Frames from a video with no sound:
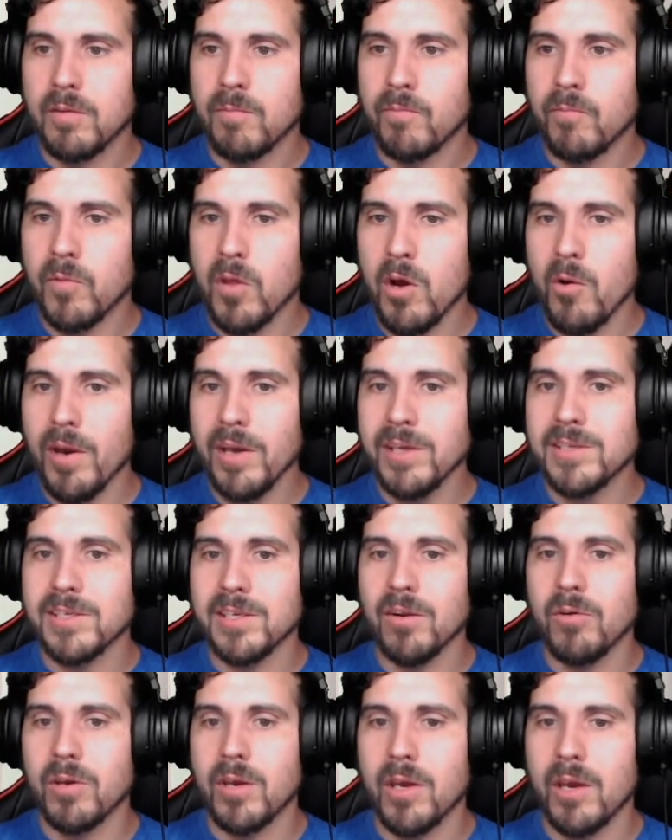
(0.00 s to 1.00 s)
Oh, exit,
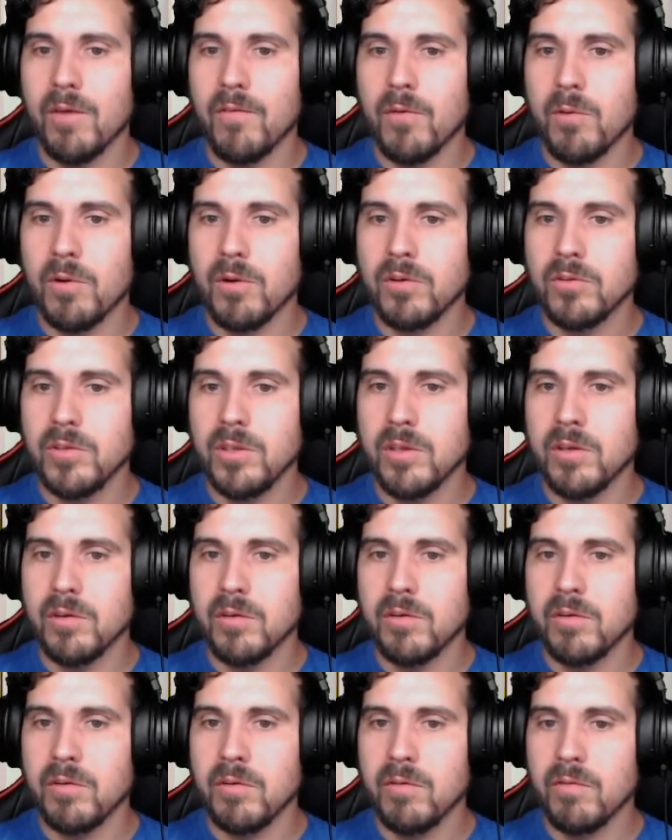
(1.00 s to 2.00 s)
okay, if I want to
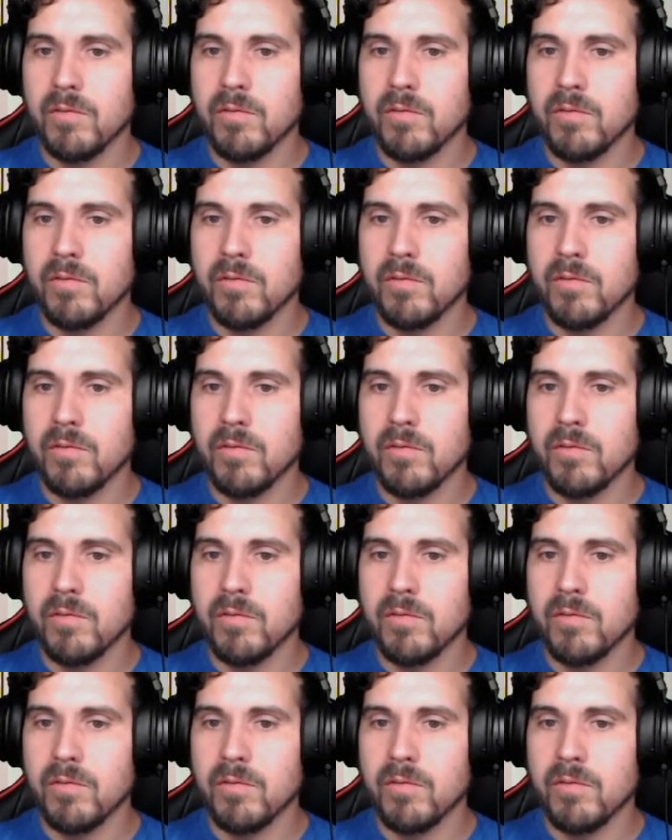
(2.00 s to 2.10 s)
leave.